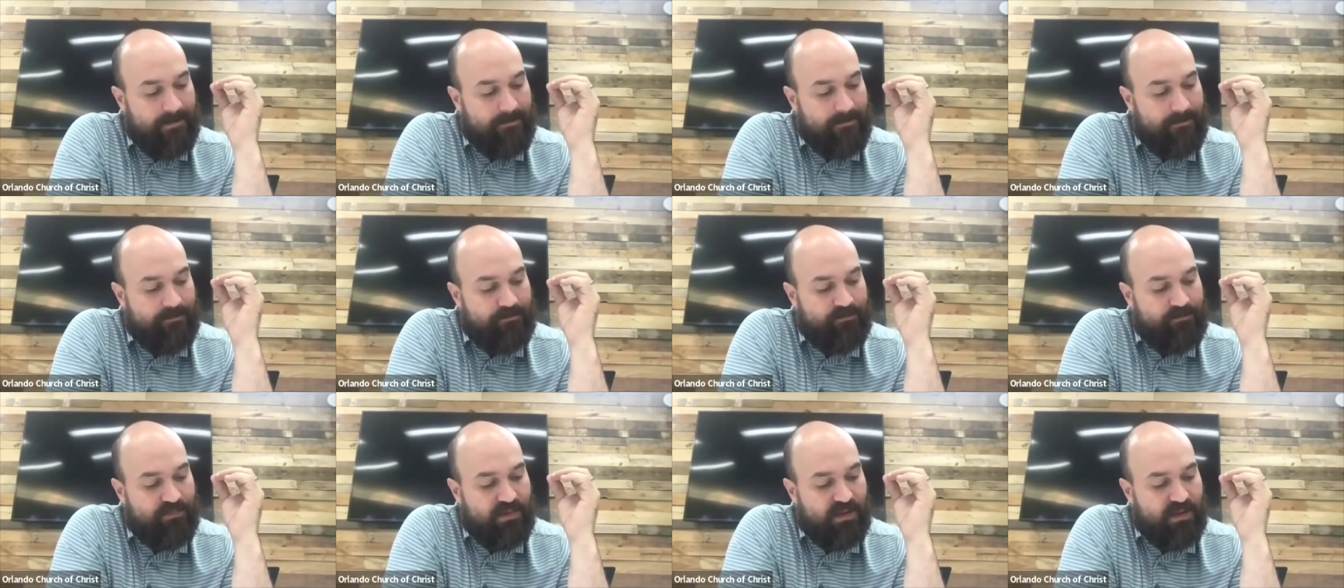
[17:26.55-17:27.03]

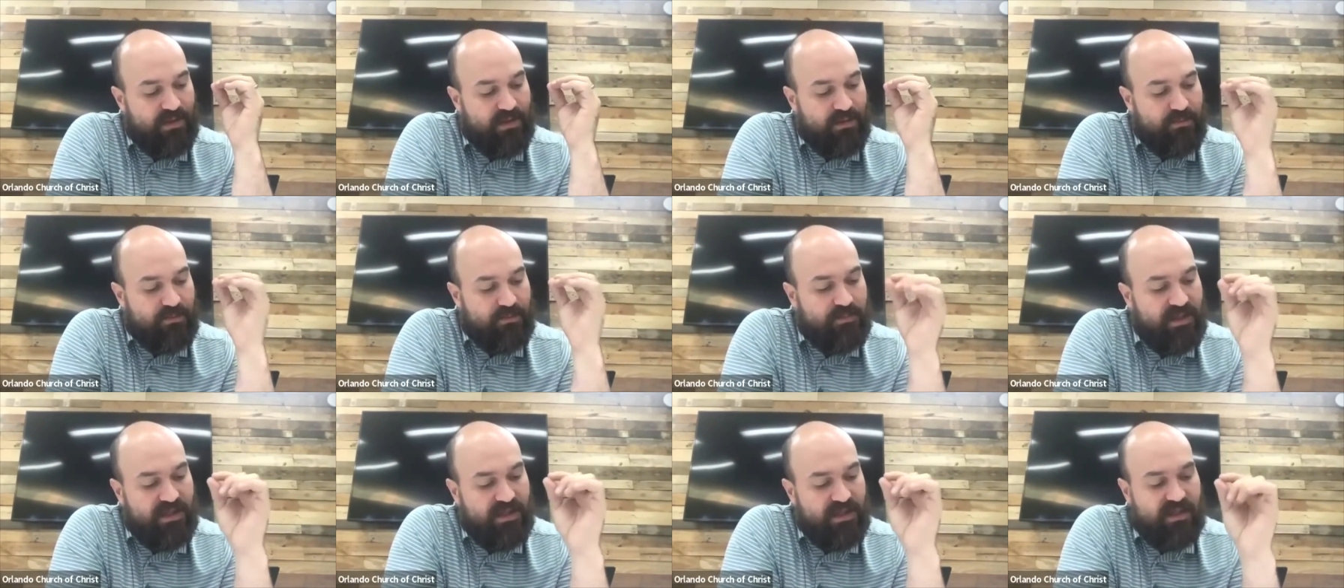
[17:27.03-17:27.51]
Um,
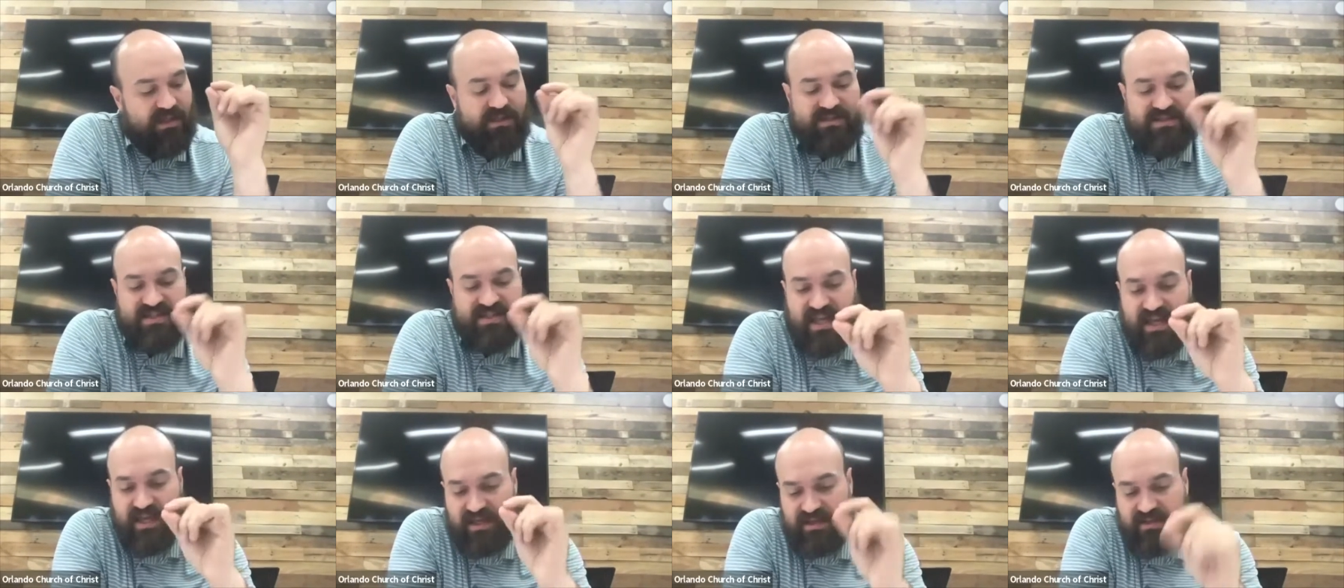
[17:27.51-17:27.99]

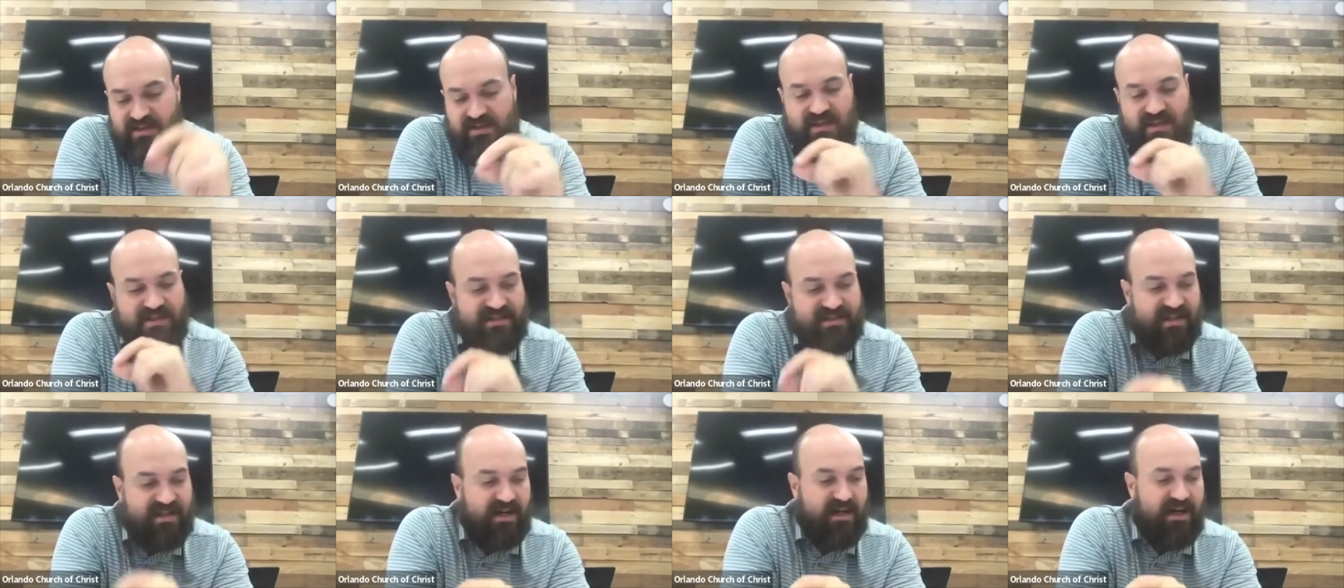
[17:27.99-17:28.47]
but
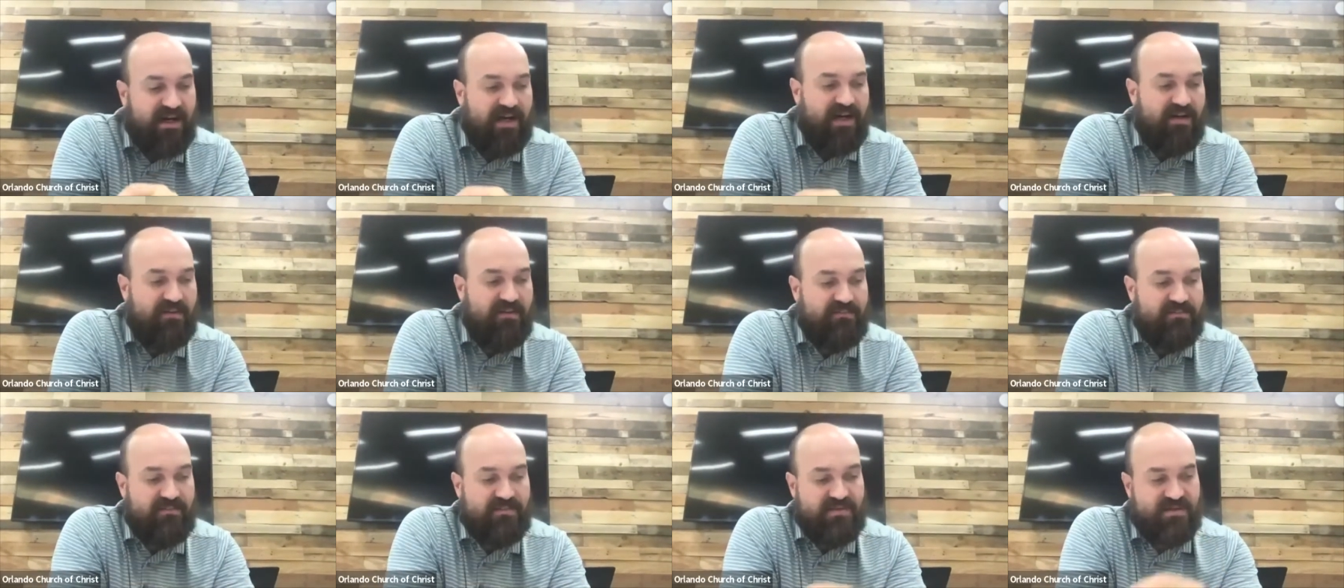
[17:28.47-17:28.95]
take the
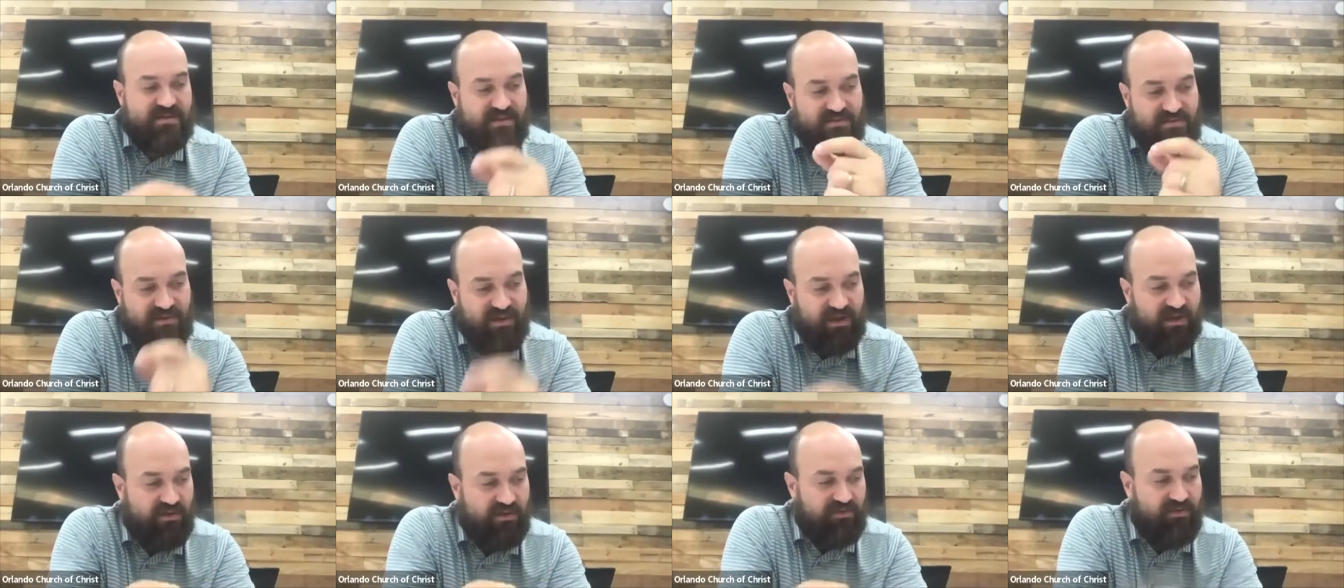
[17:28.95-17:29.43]

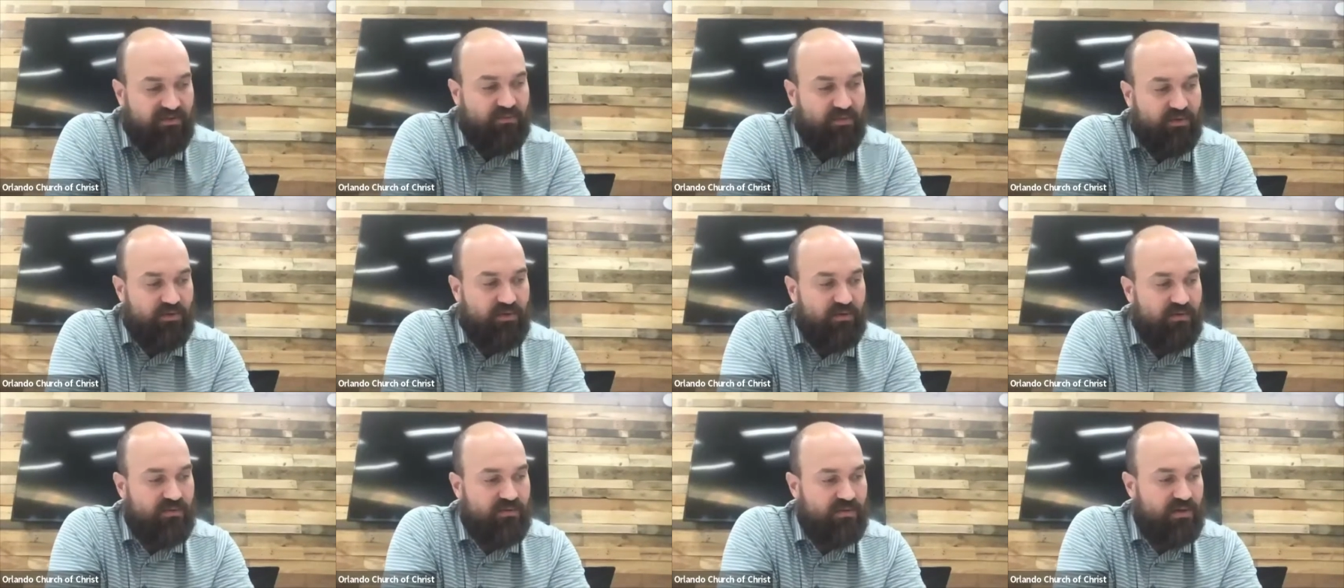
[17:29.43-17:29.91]
time to
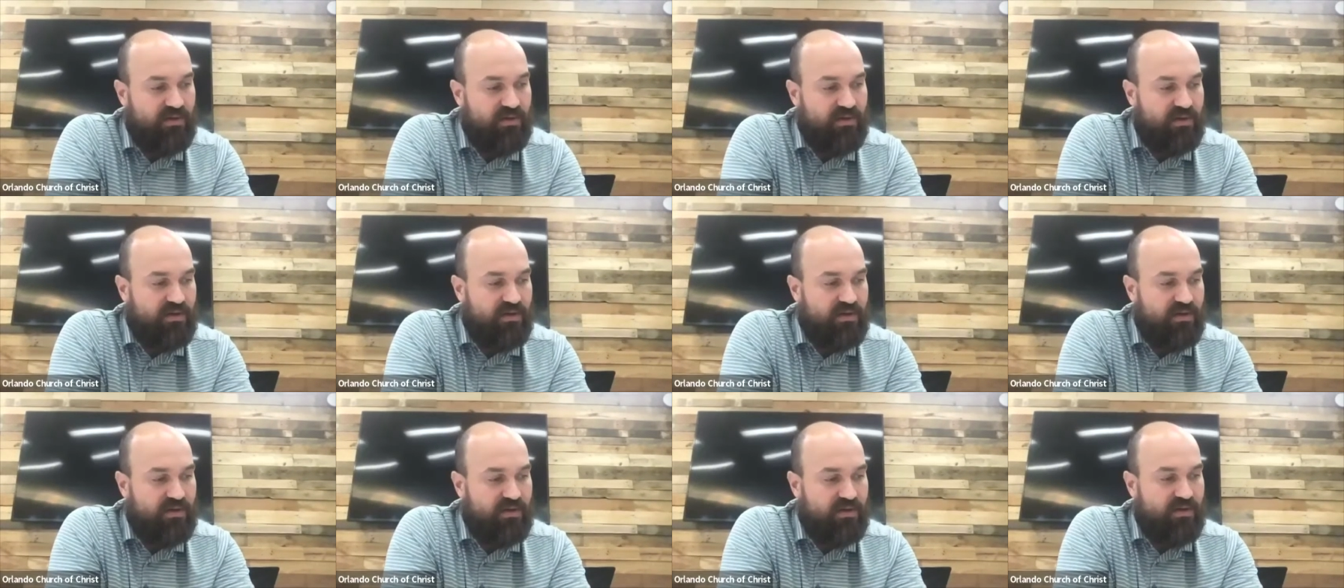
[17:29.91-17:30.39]
think
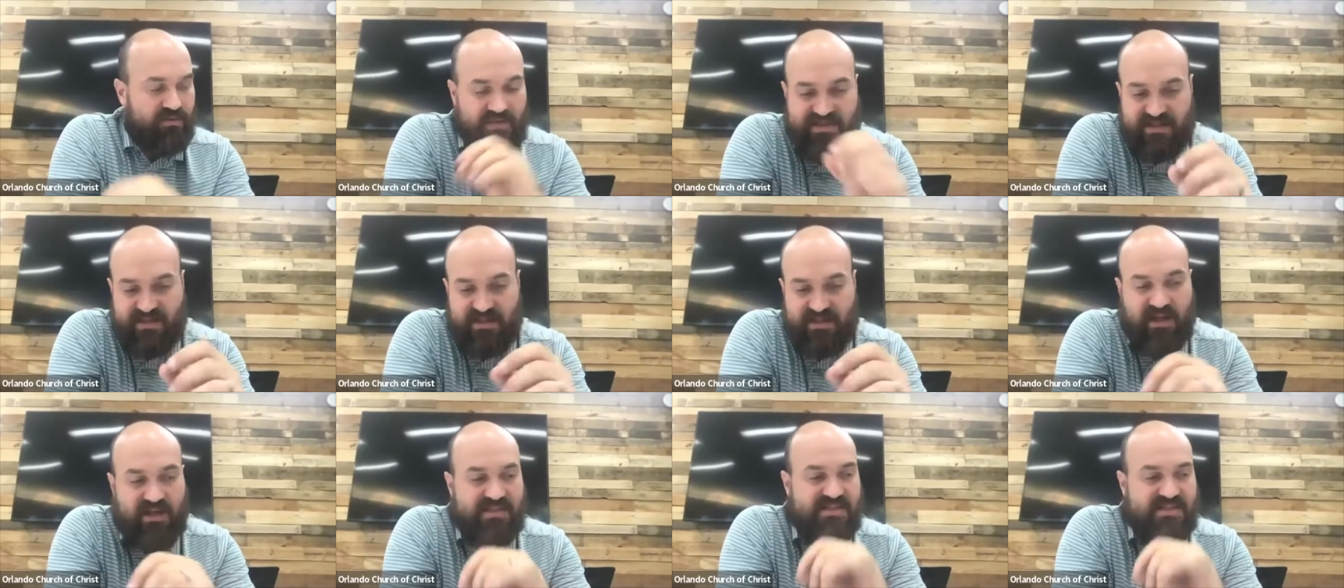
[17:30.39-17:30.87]
through
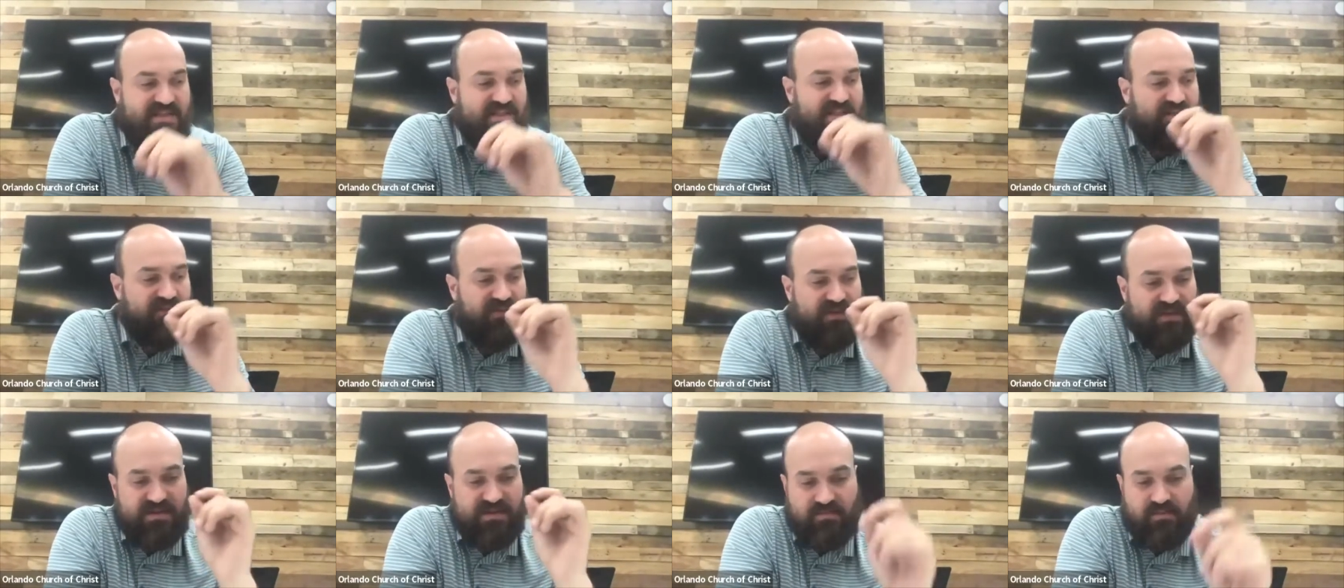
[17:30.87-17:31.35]
if it's
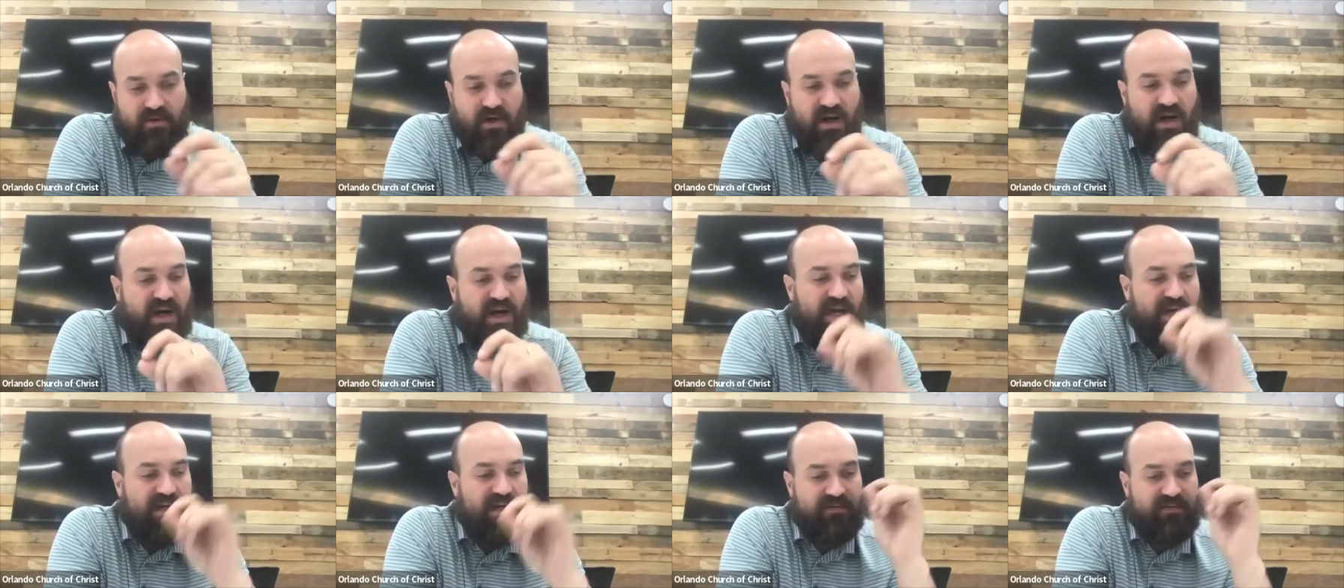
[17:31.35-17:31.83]
lust, if
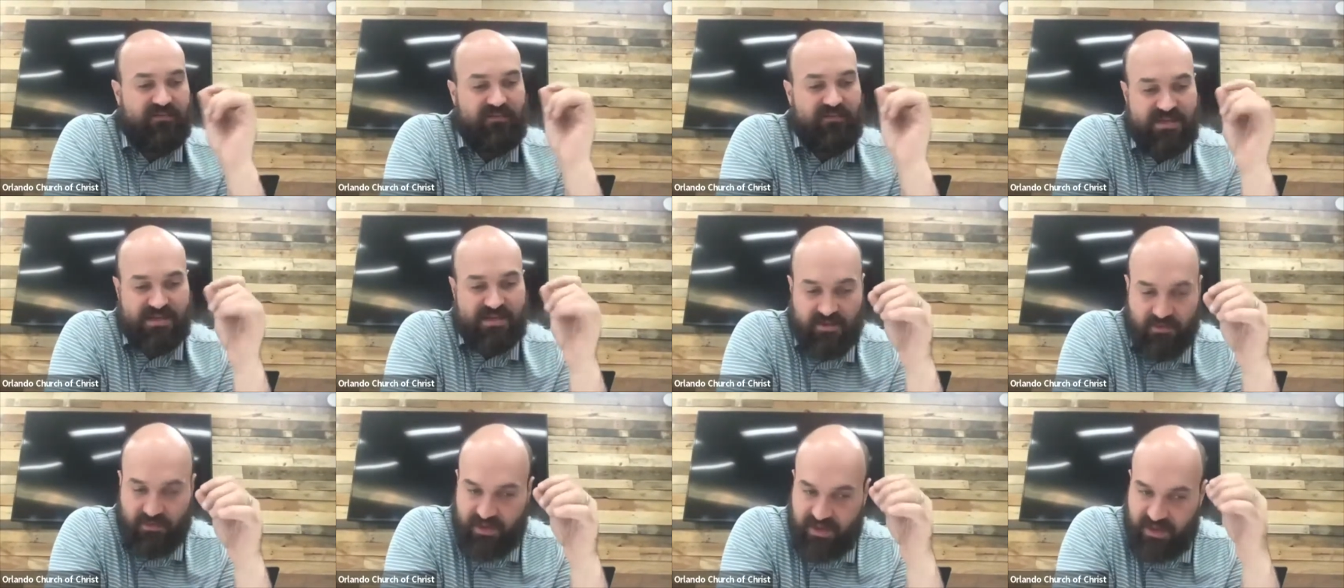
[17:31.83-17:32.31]
it's
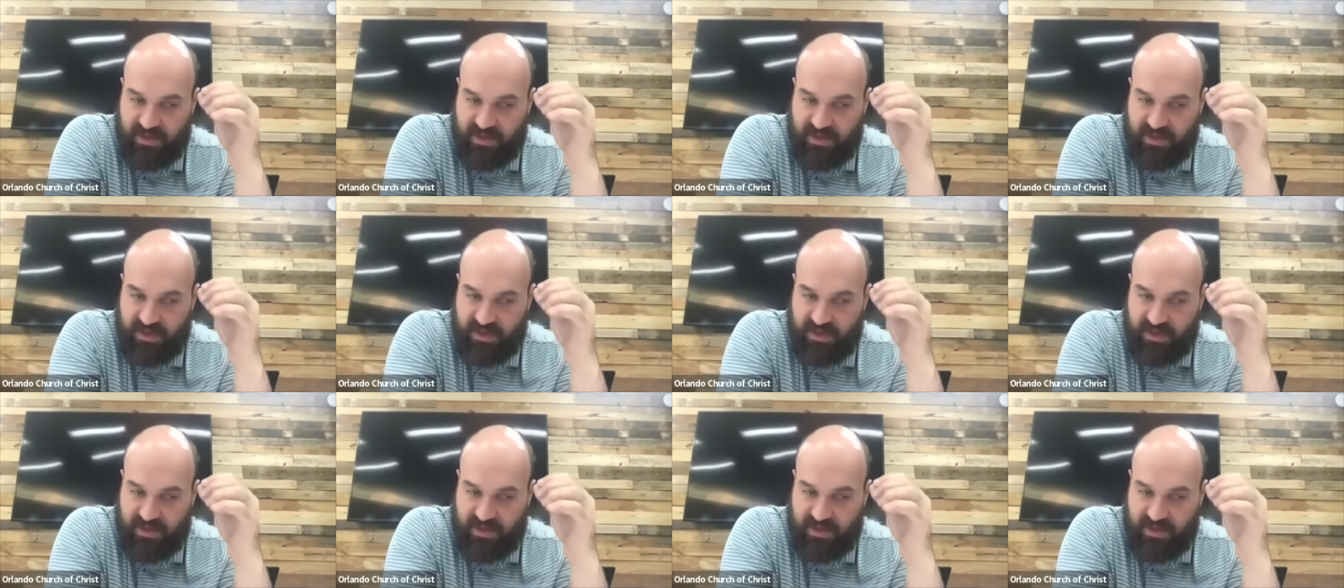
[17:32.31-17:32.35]
pride, if it's